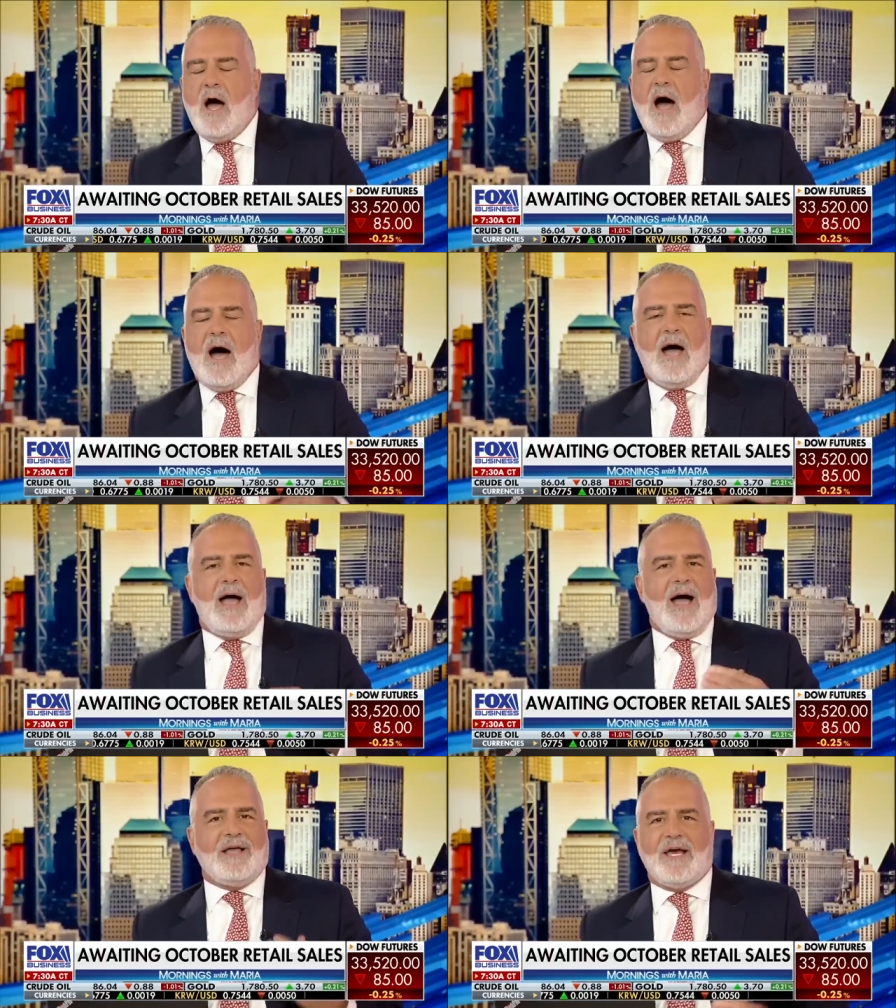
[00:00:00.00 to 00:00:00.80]
I,
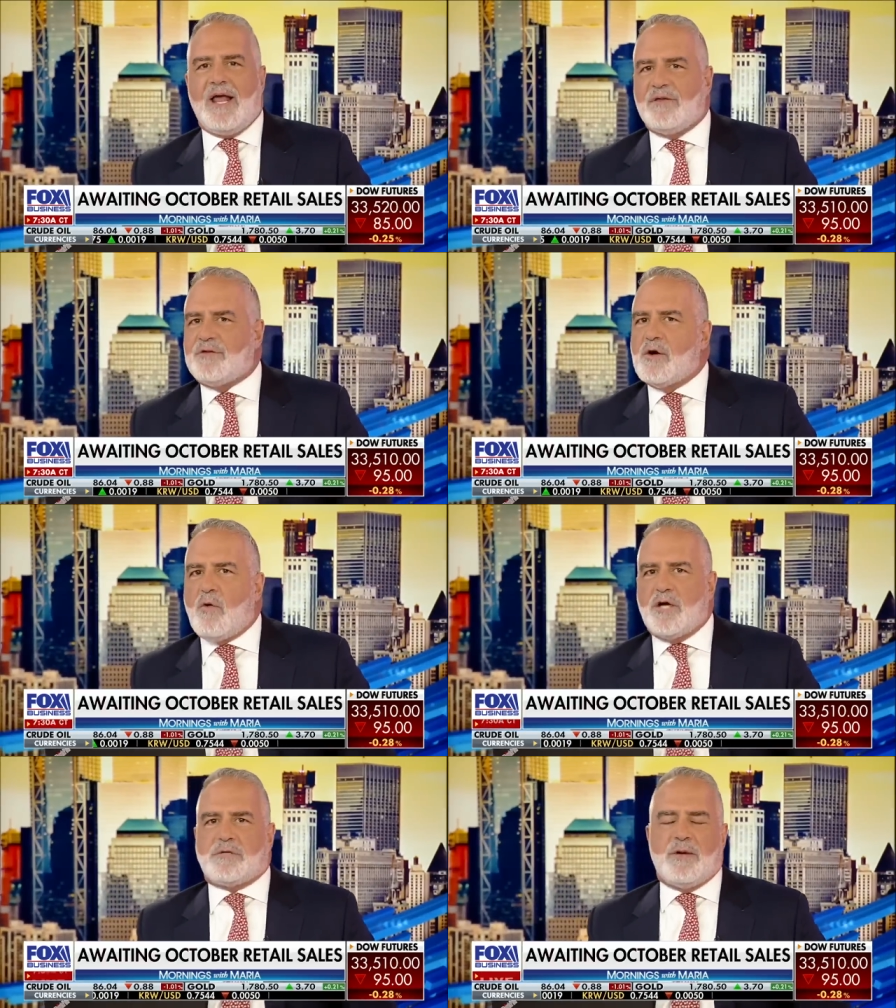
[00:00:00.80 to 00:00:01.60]
I got to ask you a
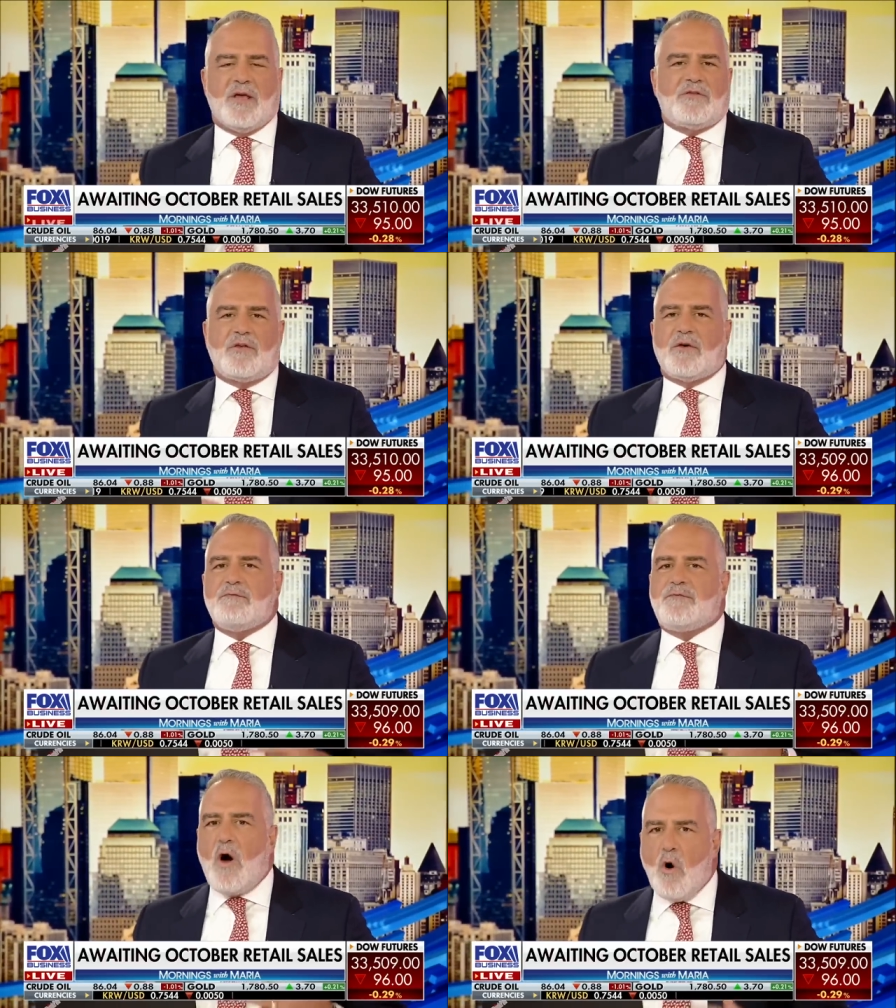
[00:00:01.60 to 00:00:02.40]
question because, as a
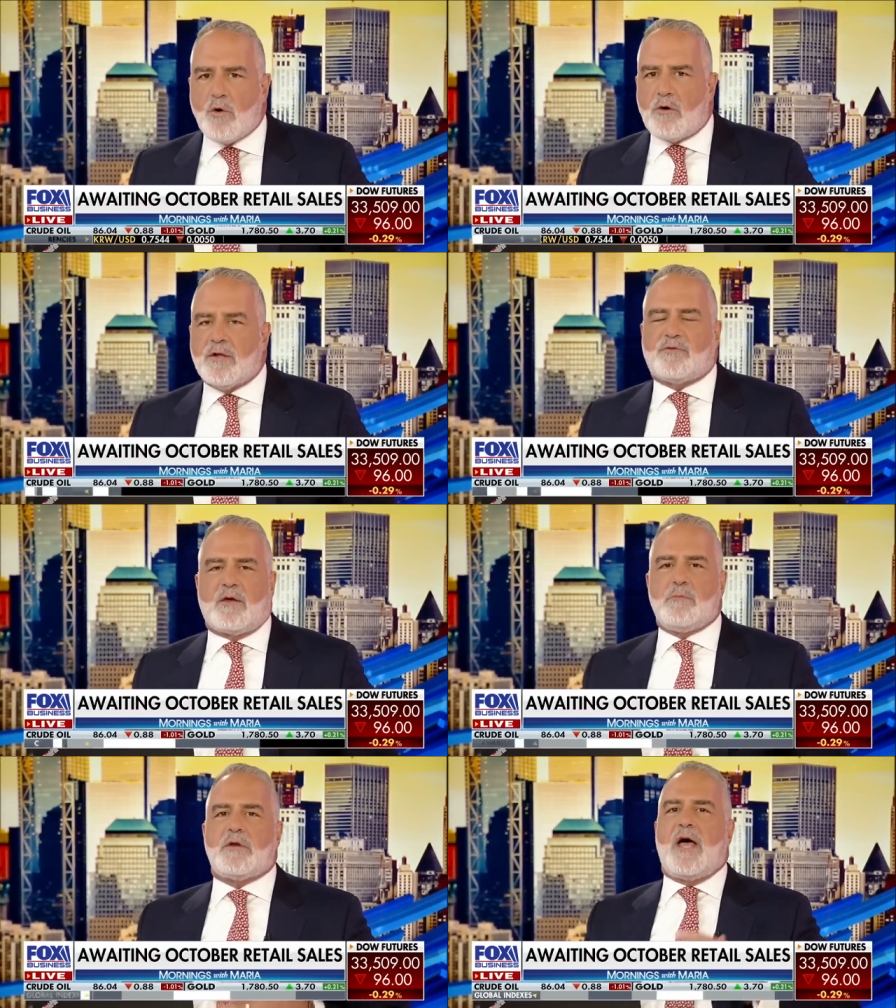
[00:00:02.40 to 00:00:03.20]
voter and
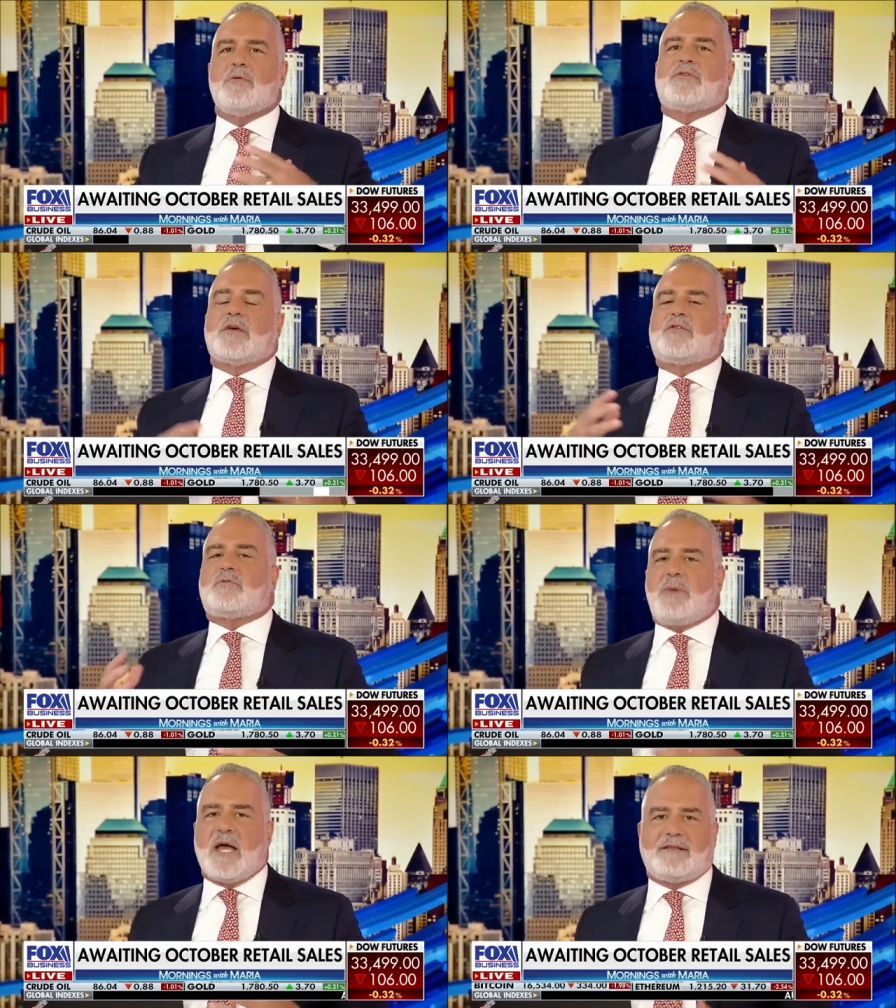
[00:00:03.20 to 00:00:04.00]
someone that was
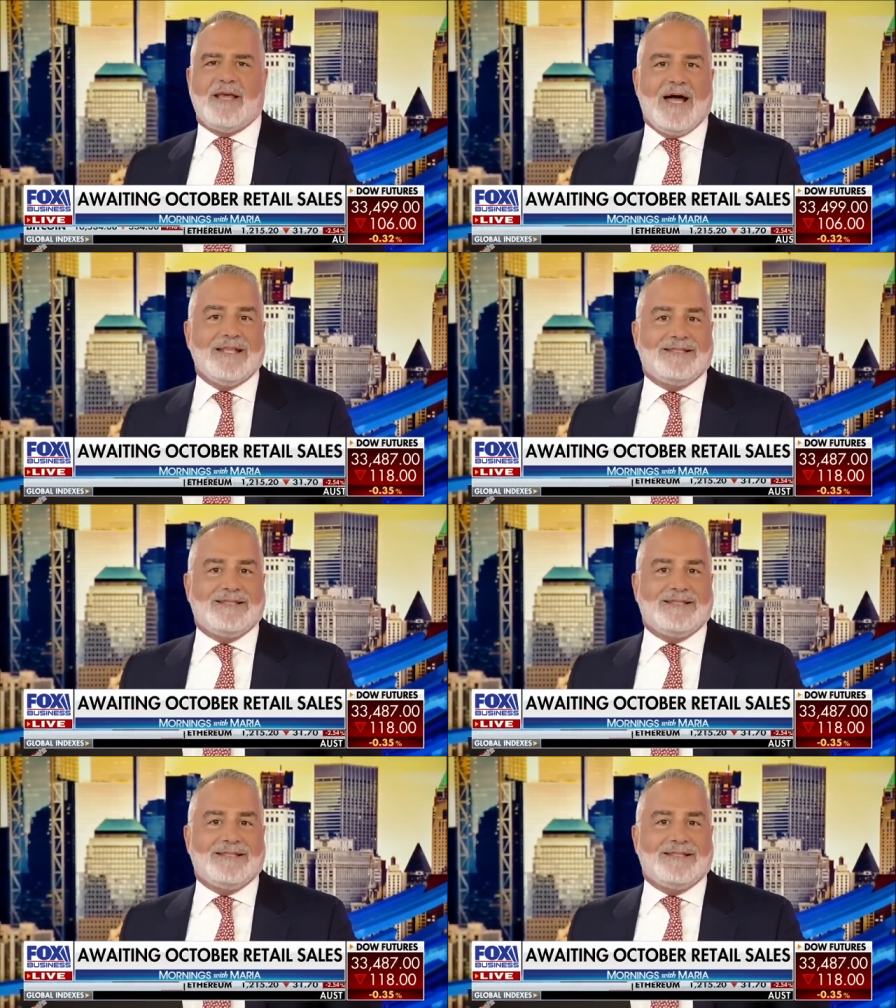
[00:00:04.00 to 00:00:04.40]
expecting a